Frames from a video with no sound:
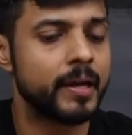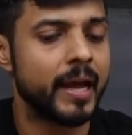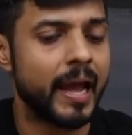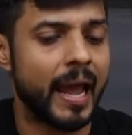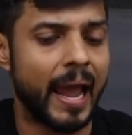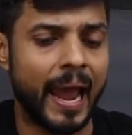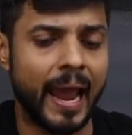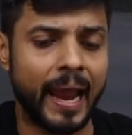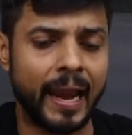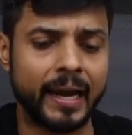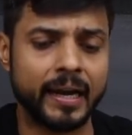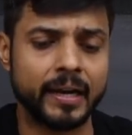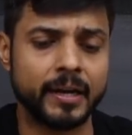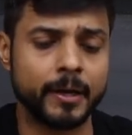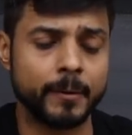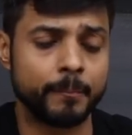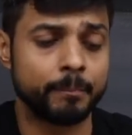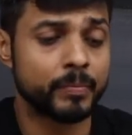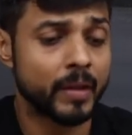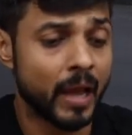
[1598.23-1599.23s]

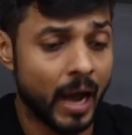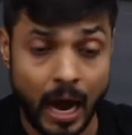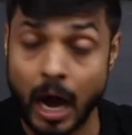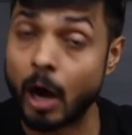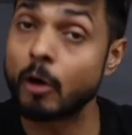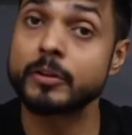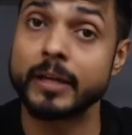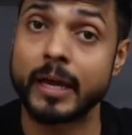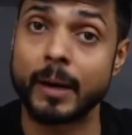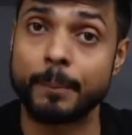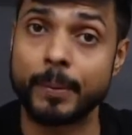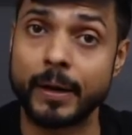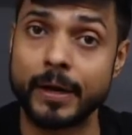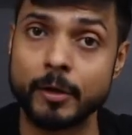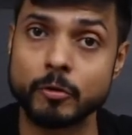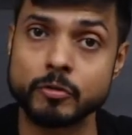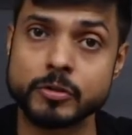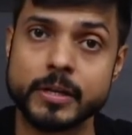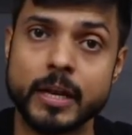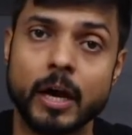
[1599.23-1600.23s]
And how they are
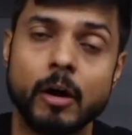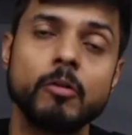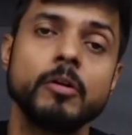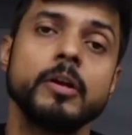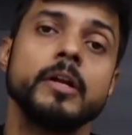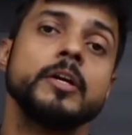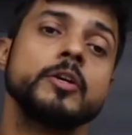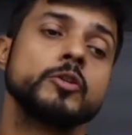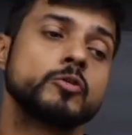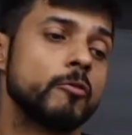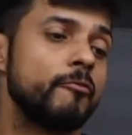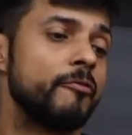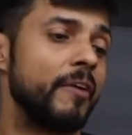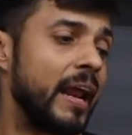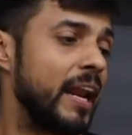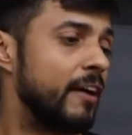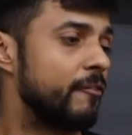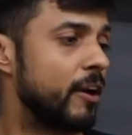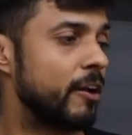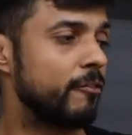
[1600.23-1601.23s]
produced now? So
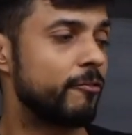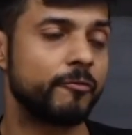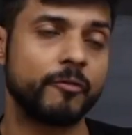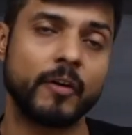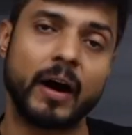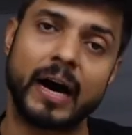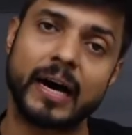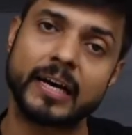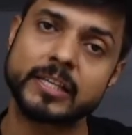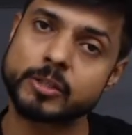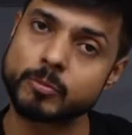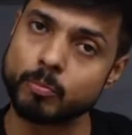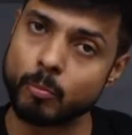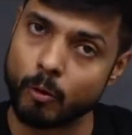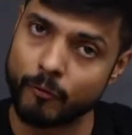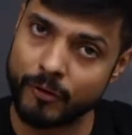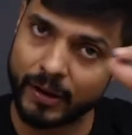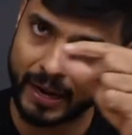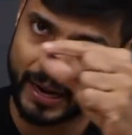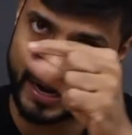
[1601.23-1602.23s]
whenever a fast
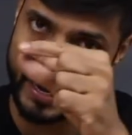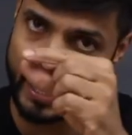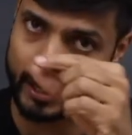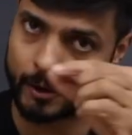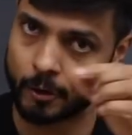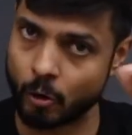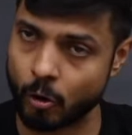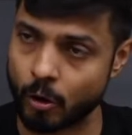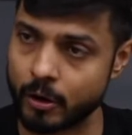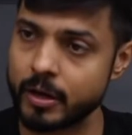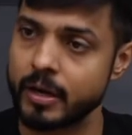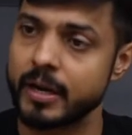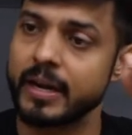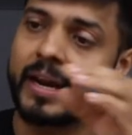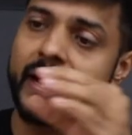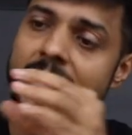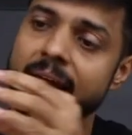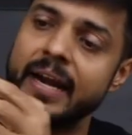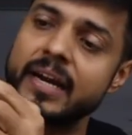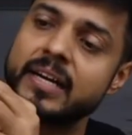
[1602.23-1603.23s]
moving electron
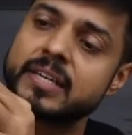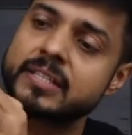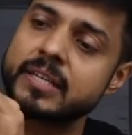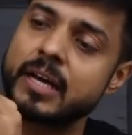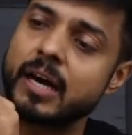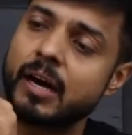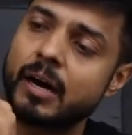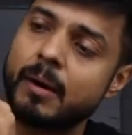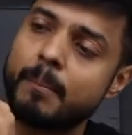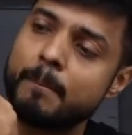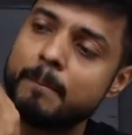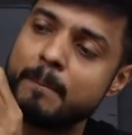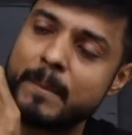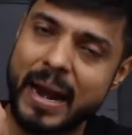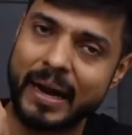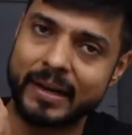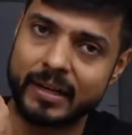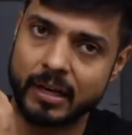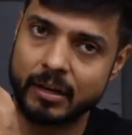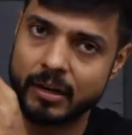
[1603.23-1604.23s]
hits a
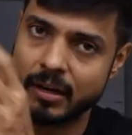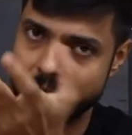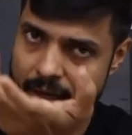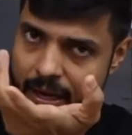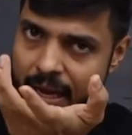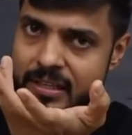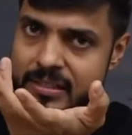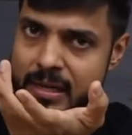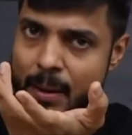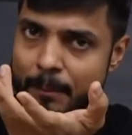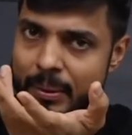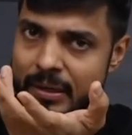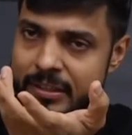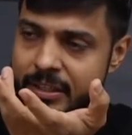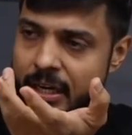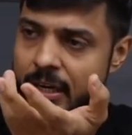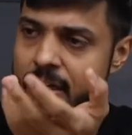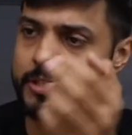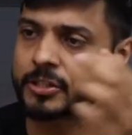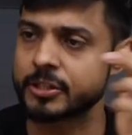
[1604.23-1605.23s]
metal, example
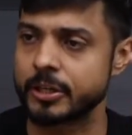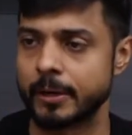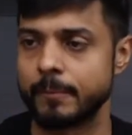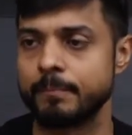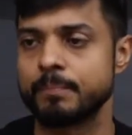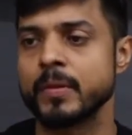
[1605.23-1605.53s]
tungsten,